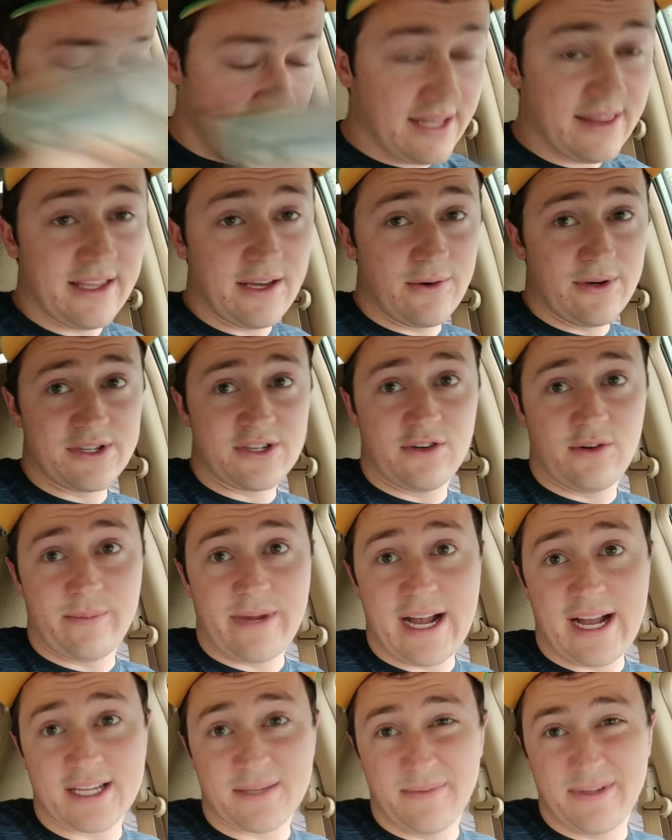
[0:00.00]
in the original
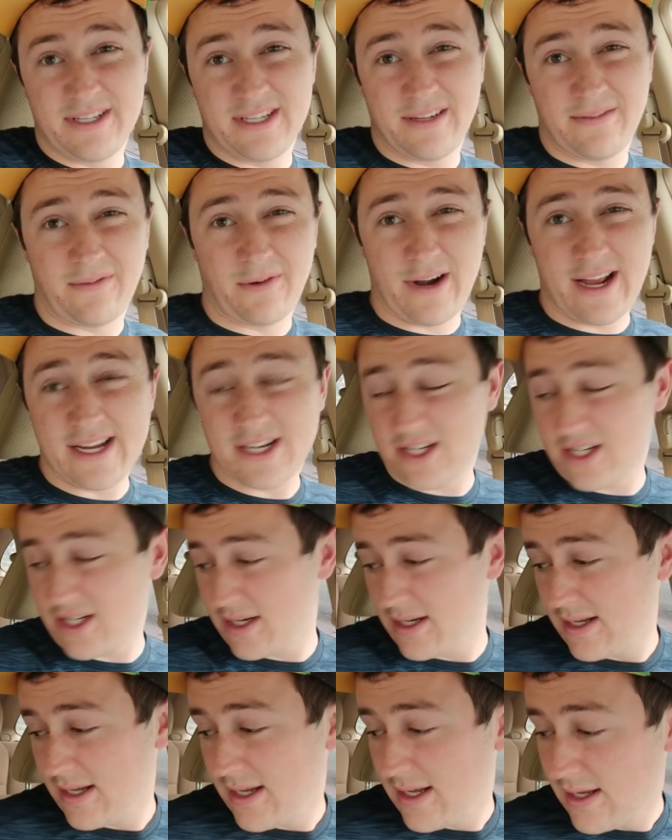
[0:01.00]
box, minty fresh,